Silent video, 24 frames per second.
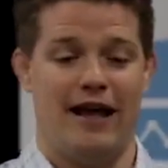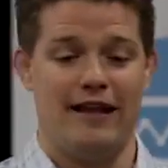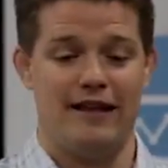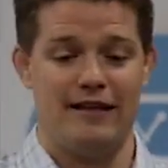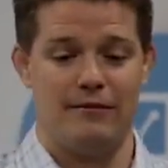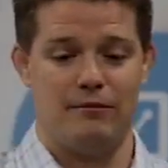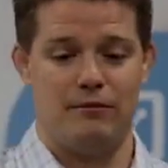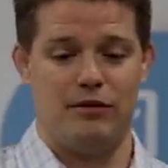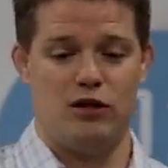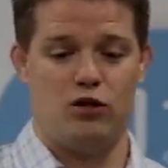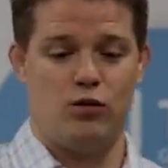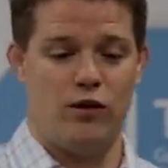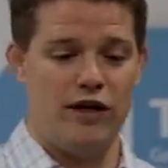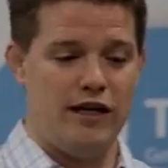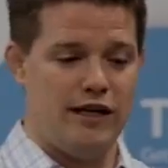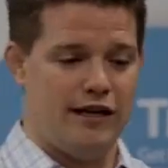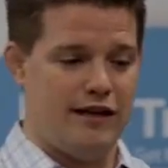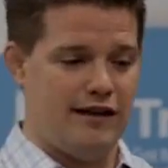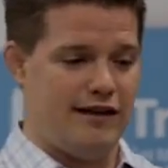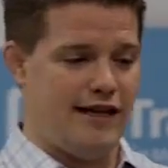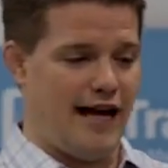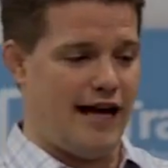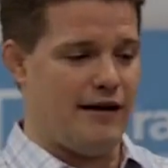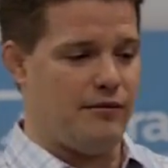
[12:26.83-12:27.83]
and
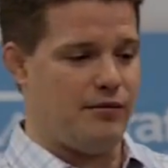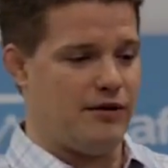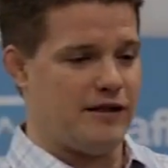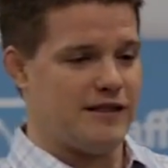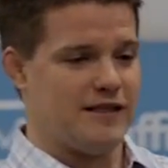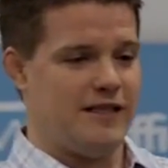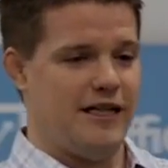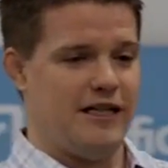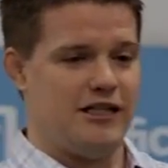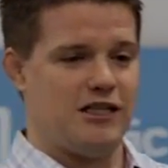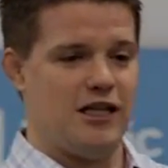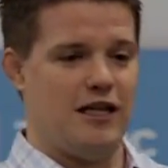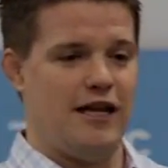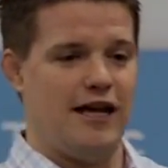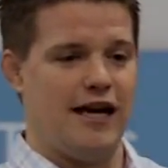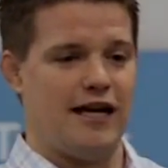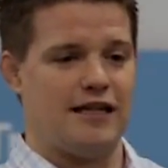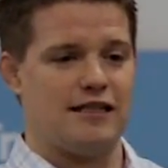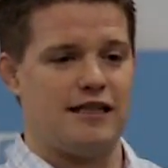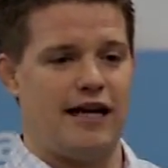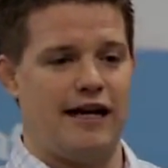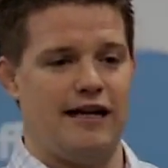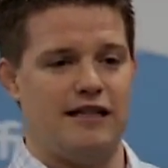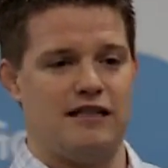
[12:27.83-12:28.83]
between that presentation and the
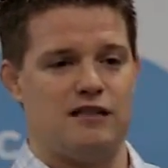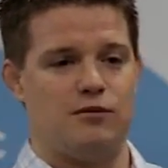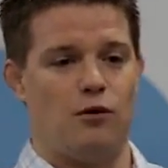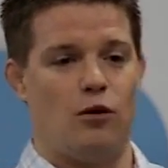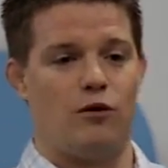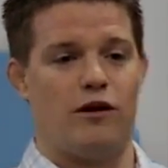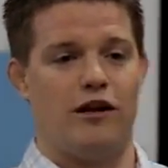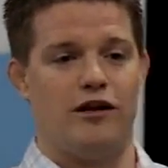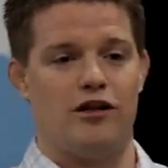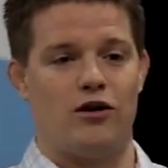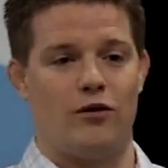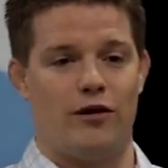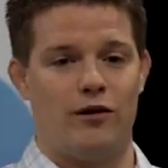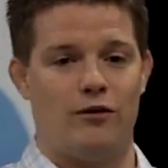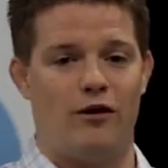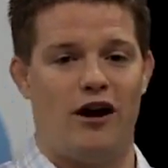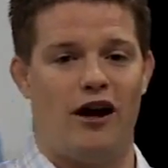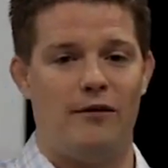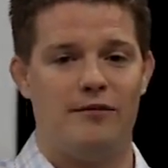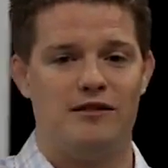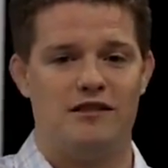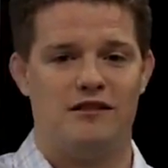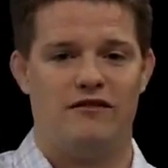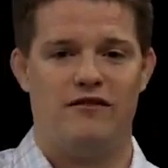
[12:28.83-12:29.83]
next, I had spoken at Tony
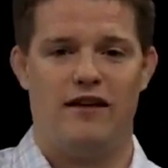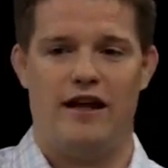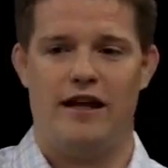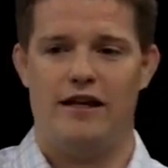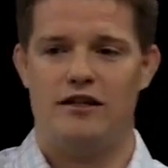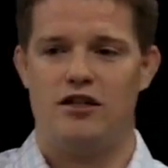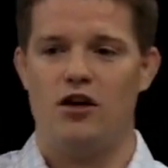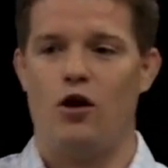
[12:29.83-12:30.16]
Robbins' event.